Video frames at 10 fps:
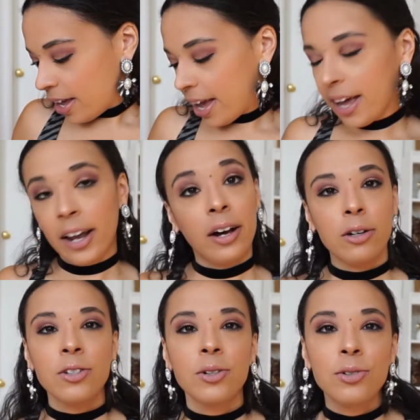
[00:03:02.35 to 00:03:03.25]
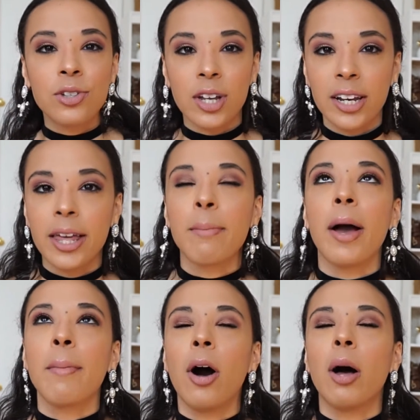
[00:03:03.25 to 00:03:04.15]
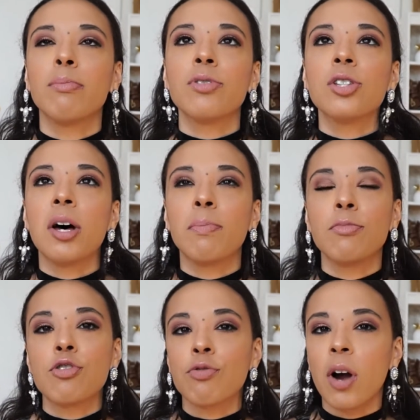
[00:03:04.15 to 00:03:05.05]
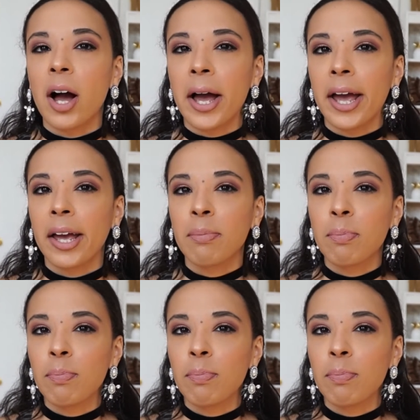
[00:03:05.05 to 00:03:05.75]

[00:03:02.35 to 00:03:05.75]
And I also did get my mom some dry